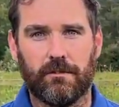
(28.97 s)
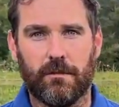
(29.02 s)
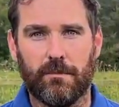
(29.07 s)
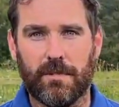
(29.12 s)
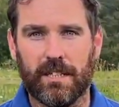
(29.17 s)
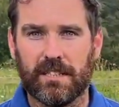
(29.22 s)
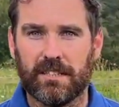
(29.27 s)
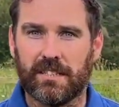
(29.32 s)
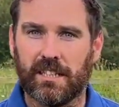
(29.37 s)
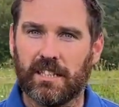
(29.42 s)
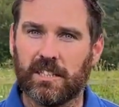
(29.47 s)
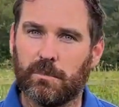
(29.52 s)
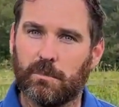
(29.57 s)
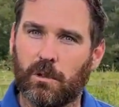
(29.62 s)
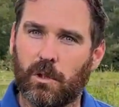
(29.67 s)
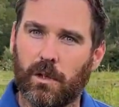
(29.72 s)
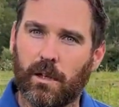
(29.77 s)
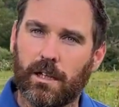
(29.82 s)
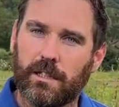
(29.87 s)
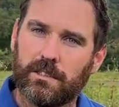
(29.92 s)
from this test
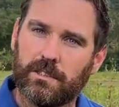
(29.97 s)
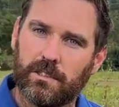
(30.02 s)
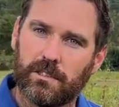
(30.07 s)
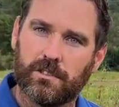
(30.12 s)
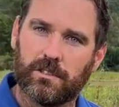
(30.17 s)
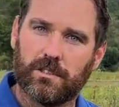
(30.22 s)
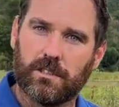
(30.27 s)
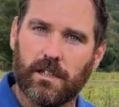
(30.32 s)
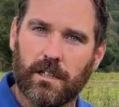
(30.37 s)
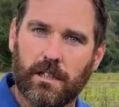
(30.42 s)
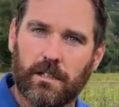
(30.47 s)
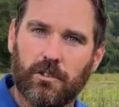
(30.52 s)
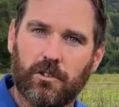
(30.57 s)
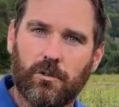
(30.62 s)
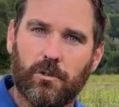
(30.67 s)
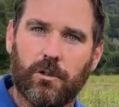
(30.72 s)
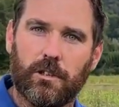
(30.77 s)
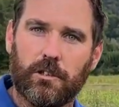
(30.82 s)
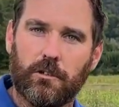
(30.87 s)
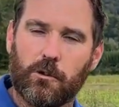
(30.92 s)
plot and just uh,
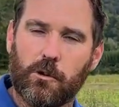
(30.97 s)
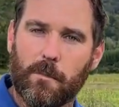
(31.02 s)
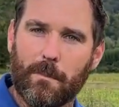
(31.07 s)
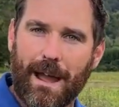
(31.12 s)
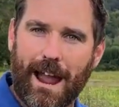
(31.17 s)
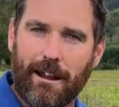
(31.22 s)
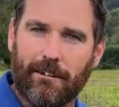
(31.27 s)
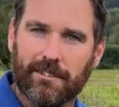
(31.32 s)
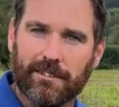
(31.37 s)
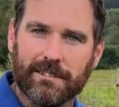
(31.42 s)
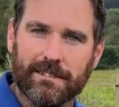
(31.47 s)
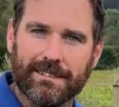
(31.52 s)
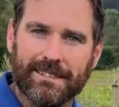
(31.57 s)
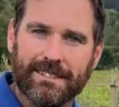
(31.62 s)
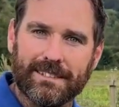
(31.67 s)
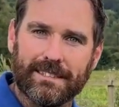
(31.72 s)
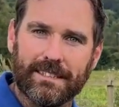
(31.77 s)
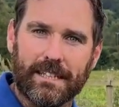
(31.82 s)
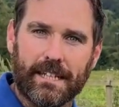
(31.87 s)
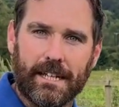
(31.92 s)
do a little comparison to
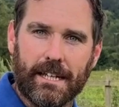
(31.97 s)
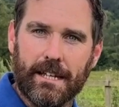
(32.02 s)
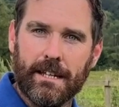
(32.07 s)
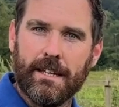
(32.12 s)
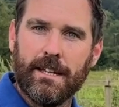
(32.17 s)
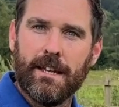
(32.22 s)
see